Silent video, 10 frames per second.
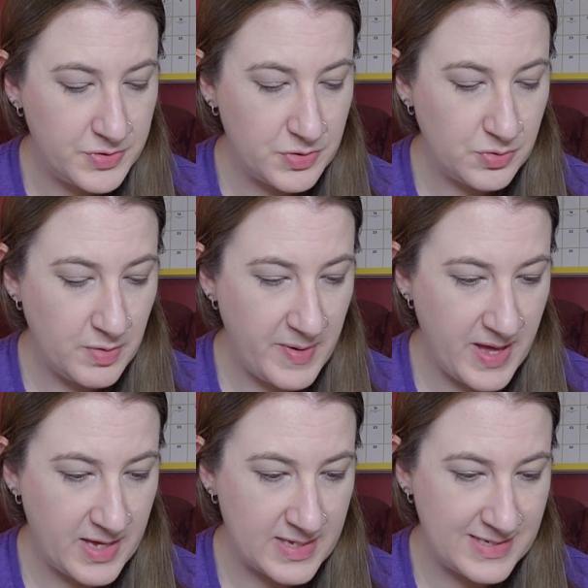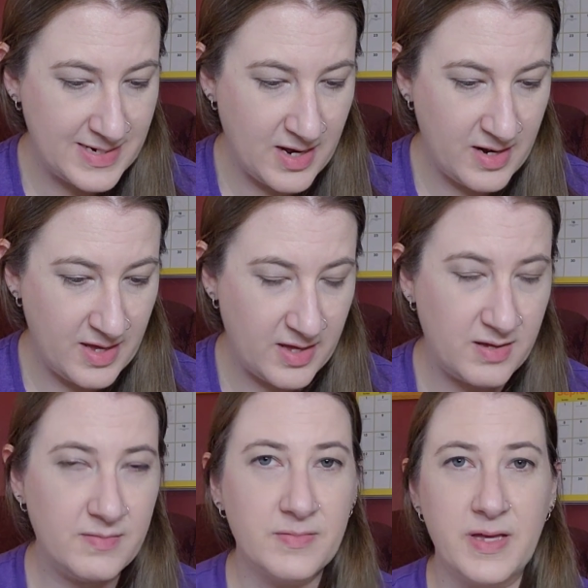Tulip Egg is not
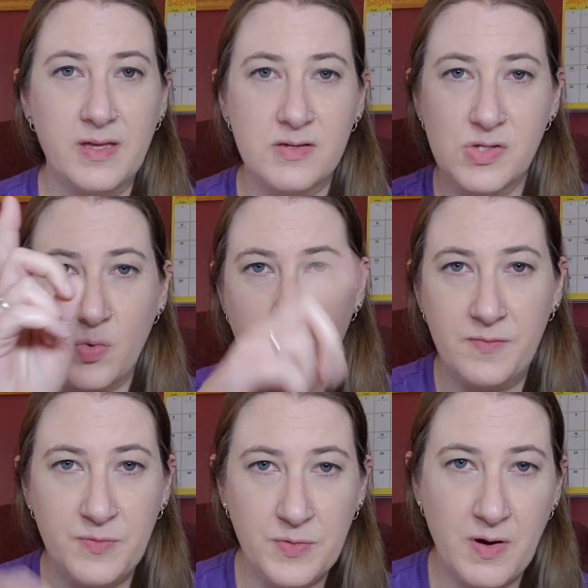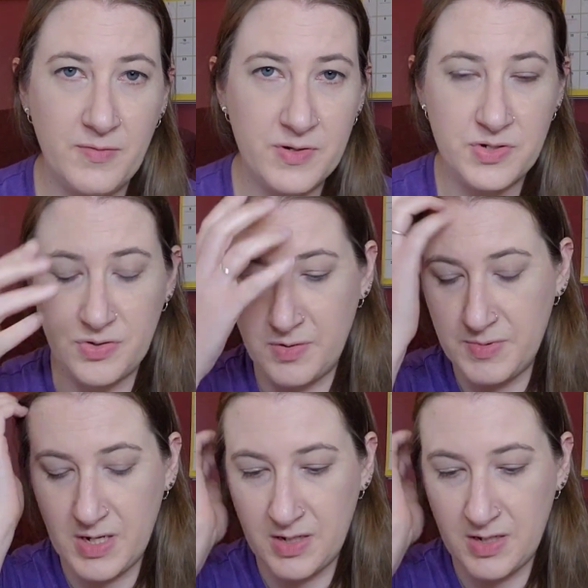a like square full coverage, so